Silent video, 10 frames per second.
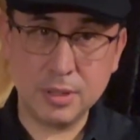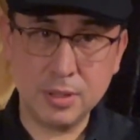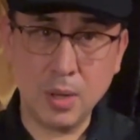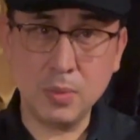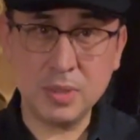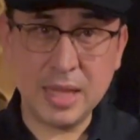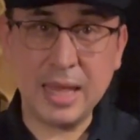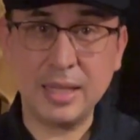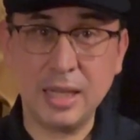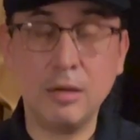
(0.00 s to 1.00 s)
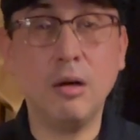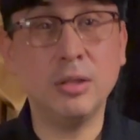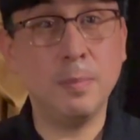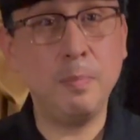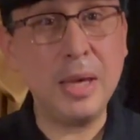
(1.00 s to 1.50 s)
tone technique called
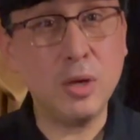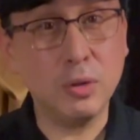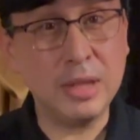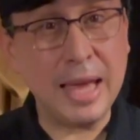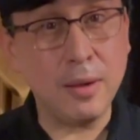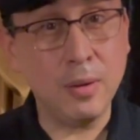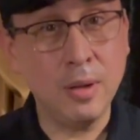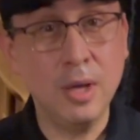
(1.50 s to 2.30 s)
the picoteo,